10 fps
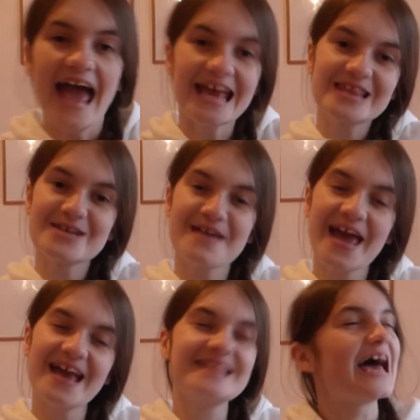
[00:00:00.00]
Hey
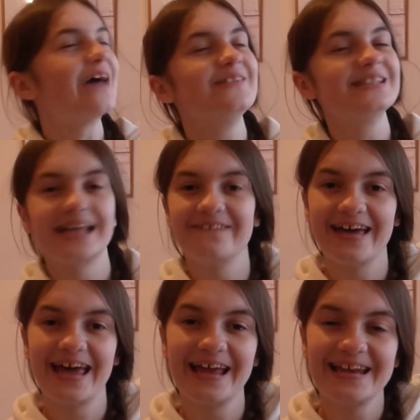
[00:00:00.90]
subbies, how all
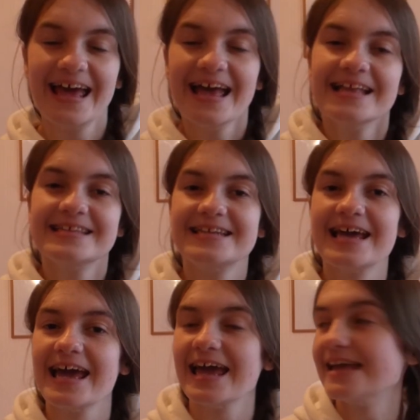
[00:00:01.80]
doing?
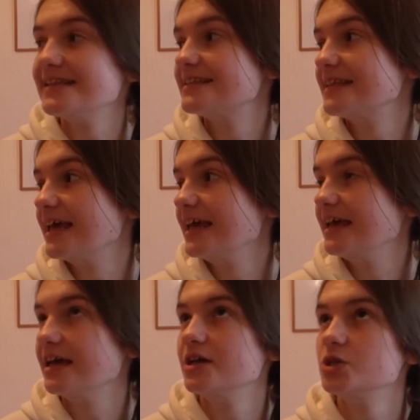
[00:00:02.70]
Today is
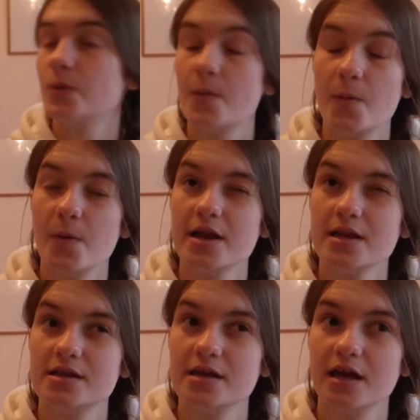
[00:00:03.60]
the
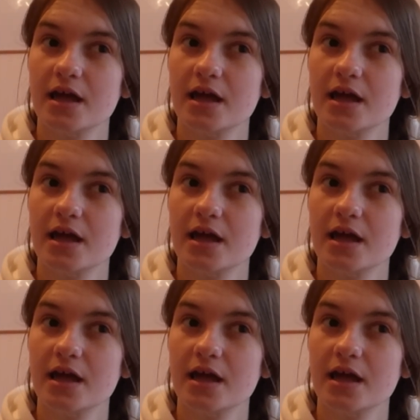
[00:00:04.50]
20th.